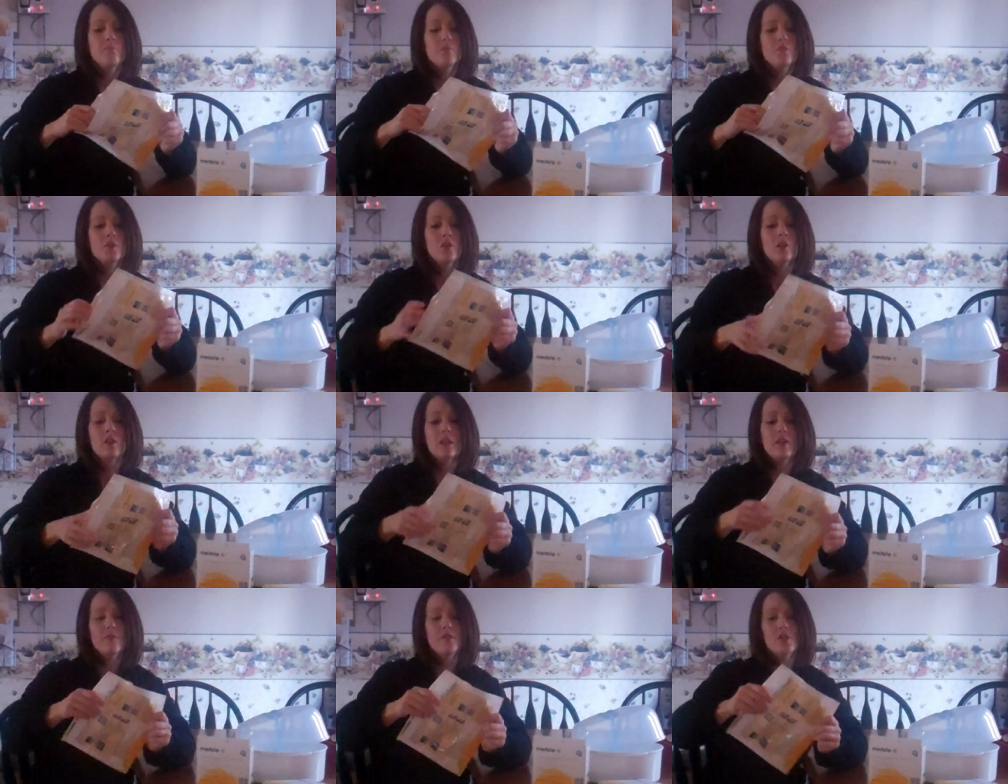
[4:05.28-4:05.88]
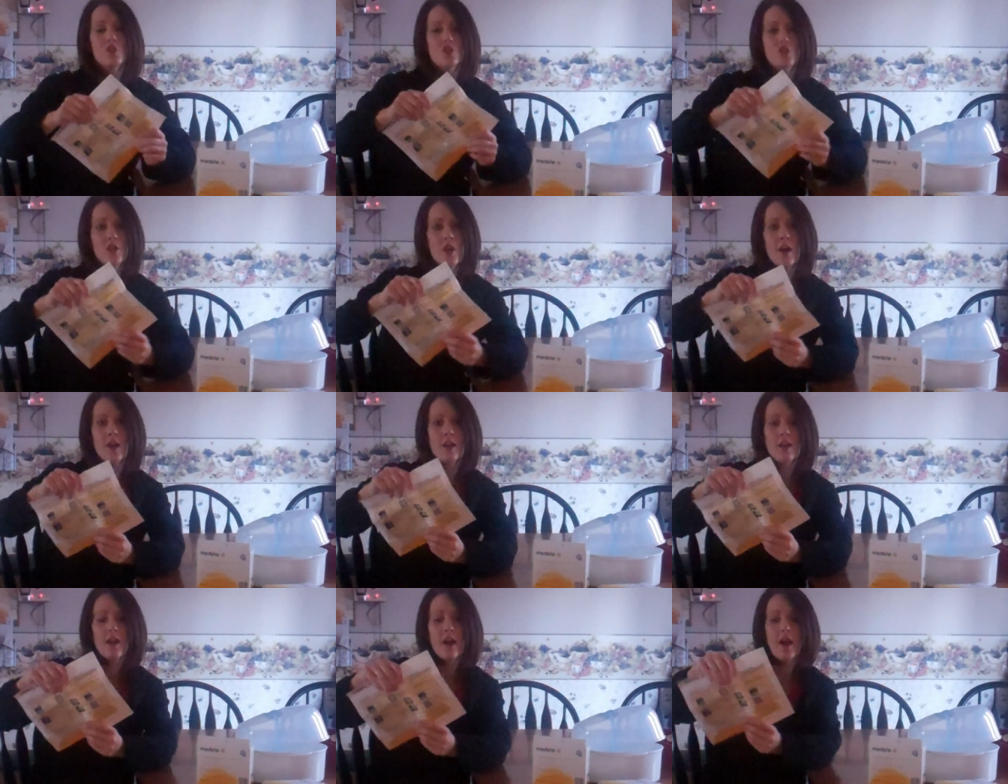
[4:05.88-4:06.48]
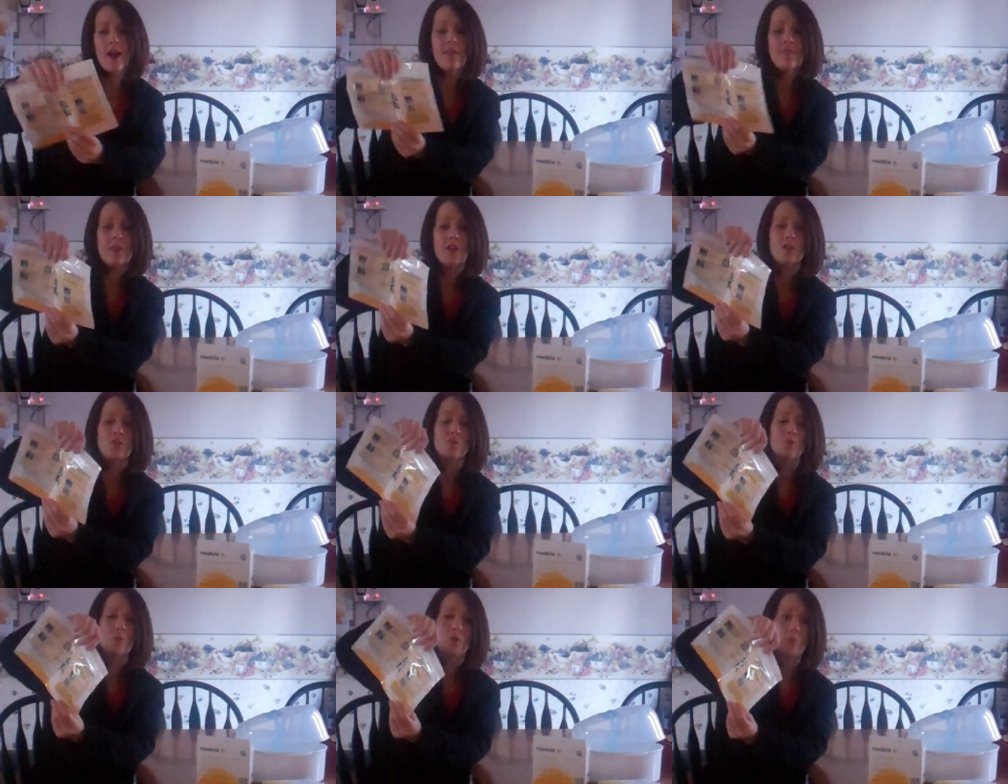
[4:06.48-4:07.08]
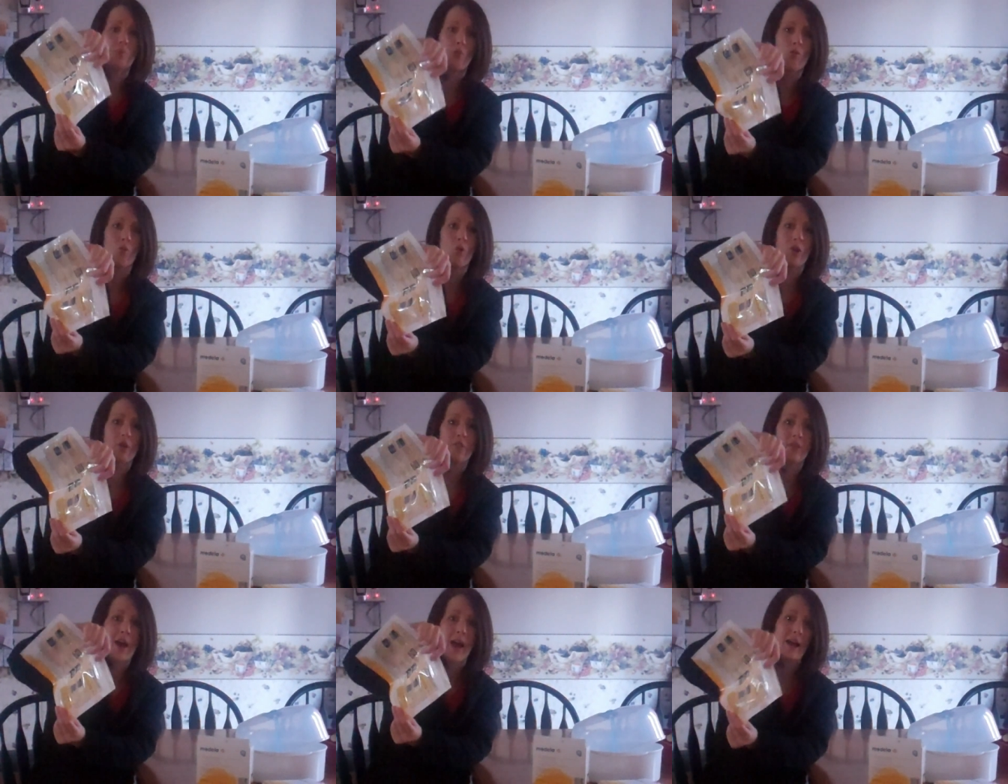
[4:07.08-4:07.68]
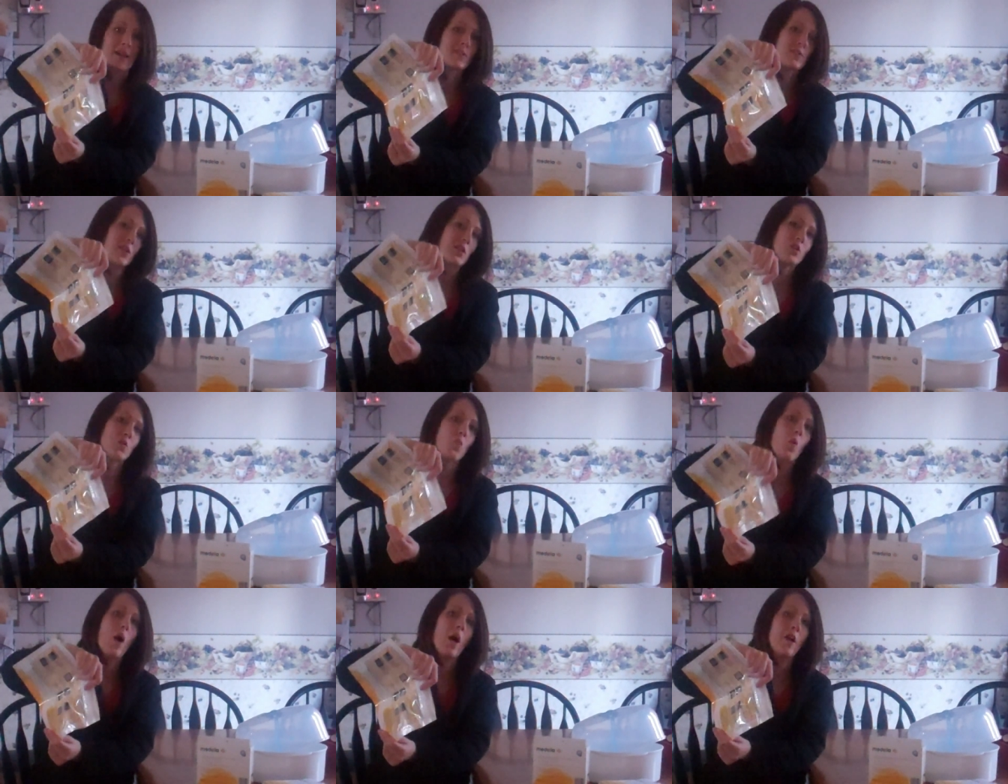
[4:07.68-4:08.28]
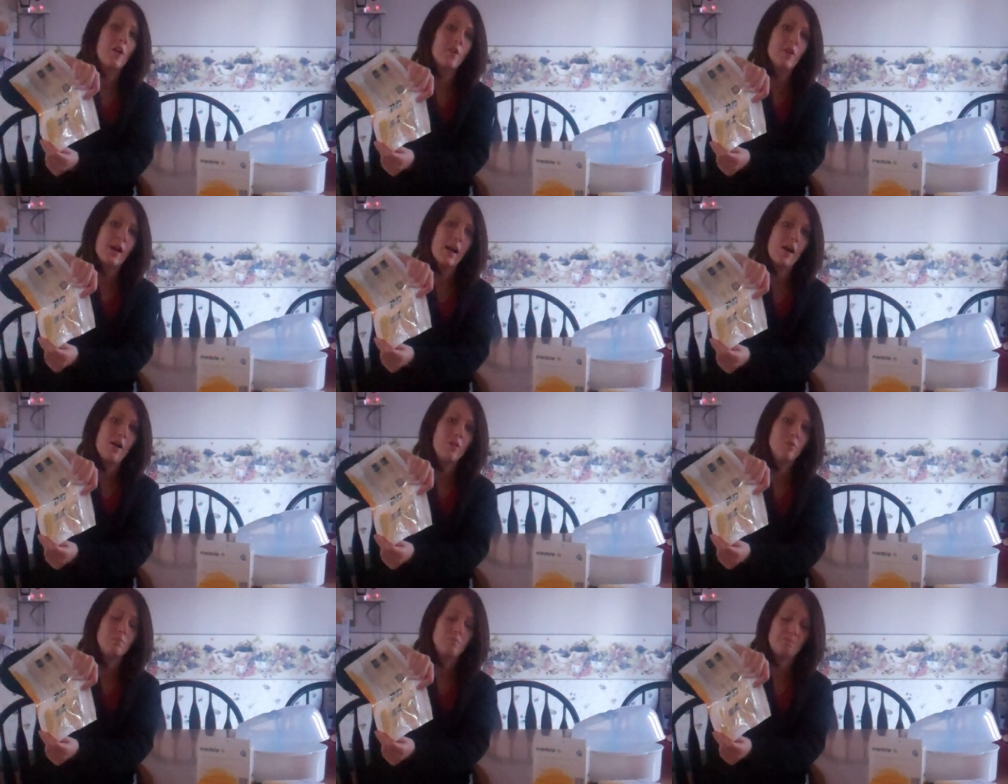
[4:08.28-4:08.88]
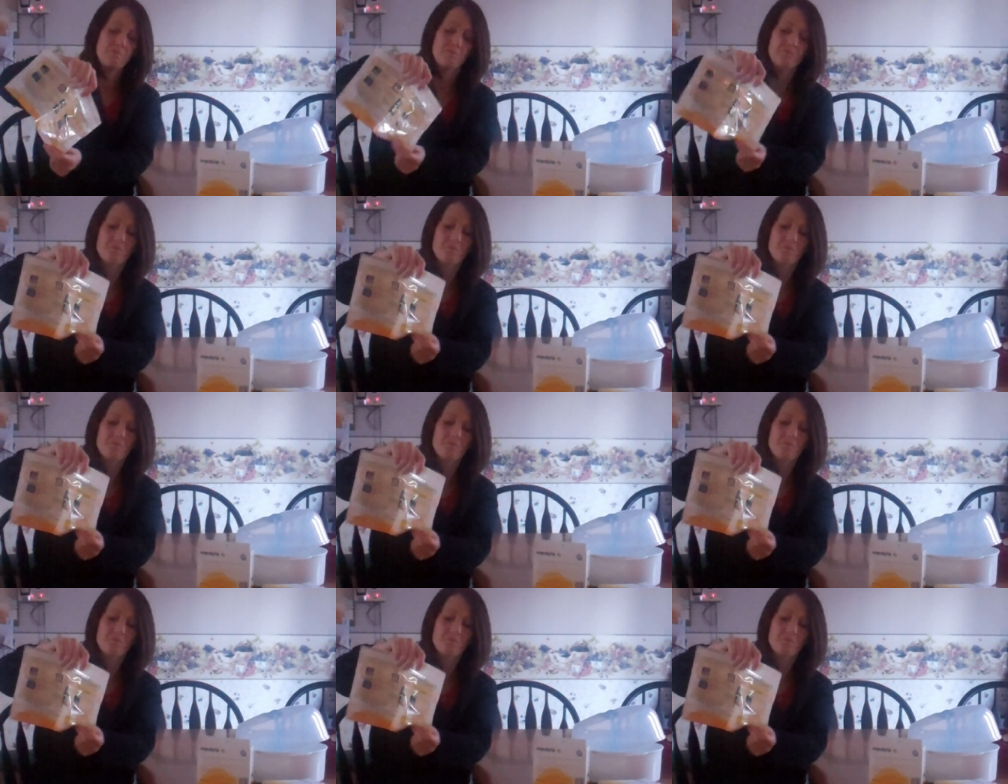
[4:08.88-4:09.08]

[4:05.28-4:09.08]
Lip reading: You leave this shut, and then you would pour the excess water out